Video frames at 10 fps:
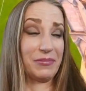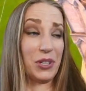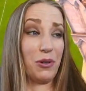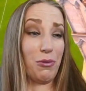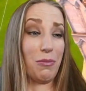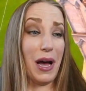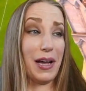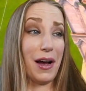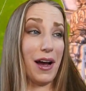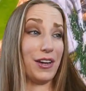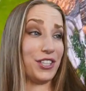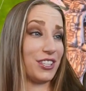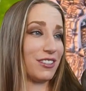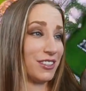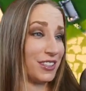Oh my gosh.
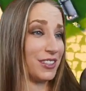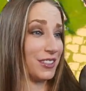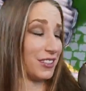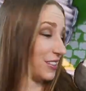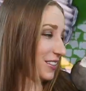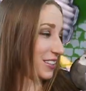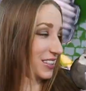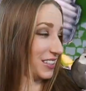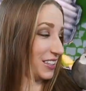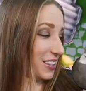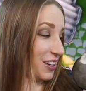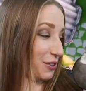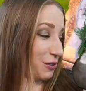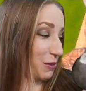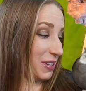Are
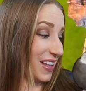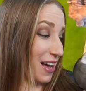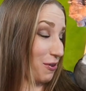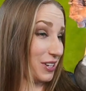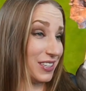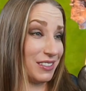you gonna be loud?